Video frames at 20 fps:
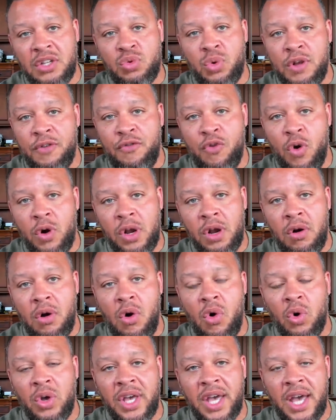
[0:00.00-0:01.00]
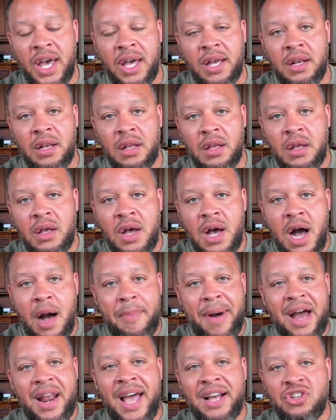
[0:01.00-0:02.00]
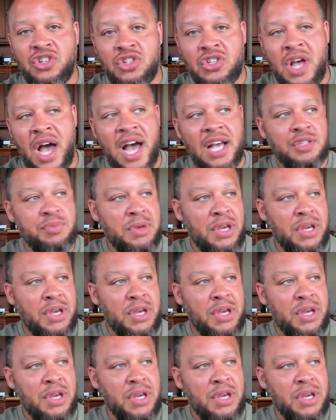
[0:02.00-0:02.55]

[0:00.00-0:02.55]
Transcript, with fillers: 24-year-old kid about exercise.